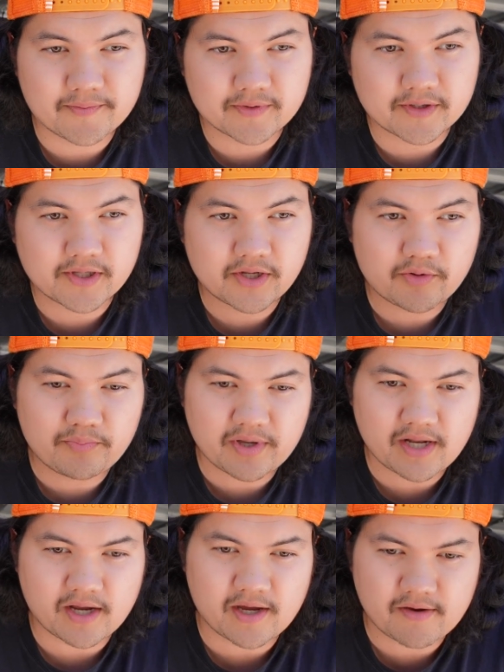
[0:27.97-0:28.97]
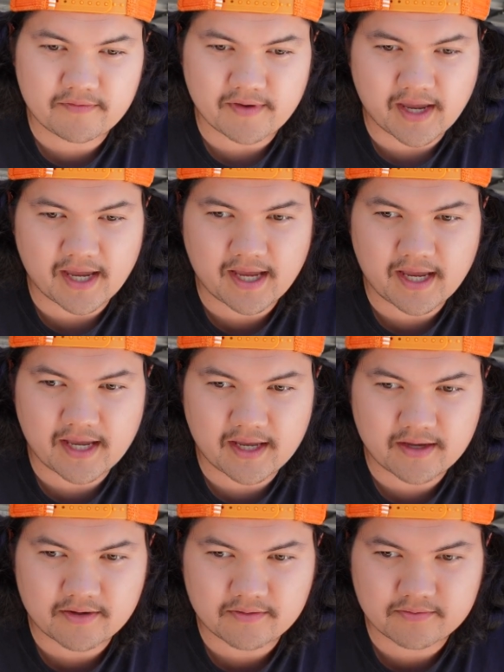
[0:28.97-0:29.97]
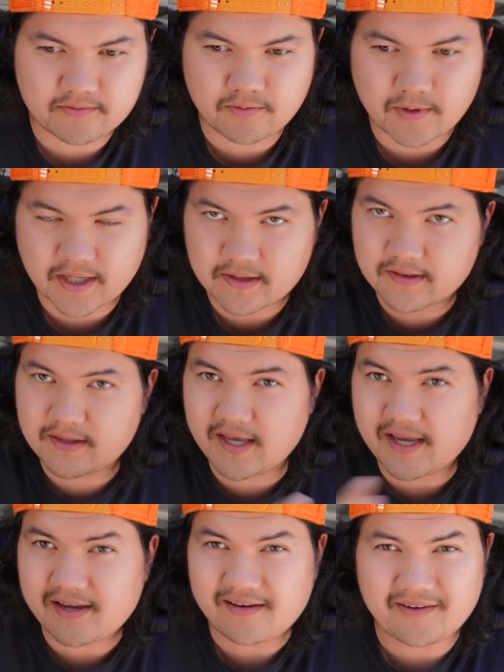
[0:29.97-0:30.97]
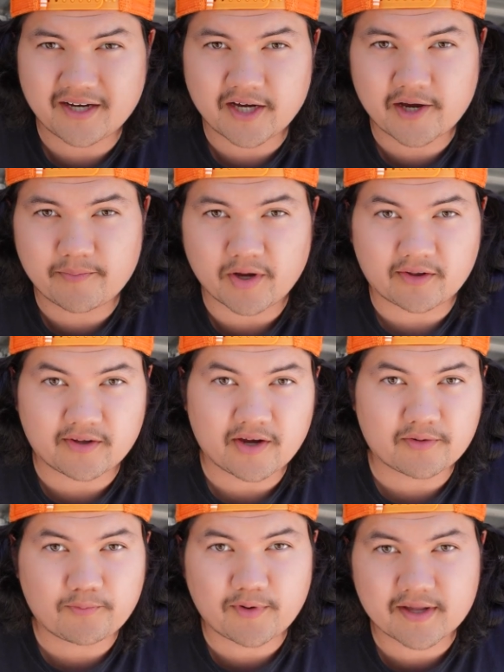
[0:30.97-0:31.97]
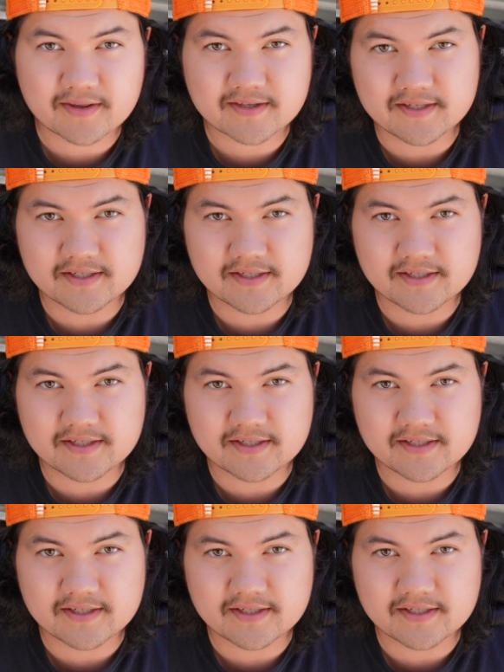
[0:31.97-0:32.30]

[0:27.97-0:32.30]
Little bit of a quick thing, along with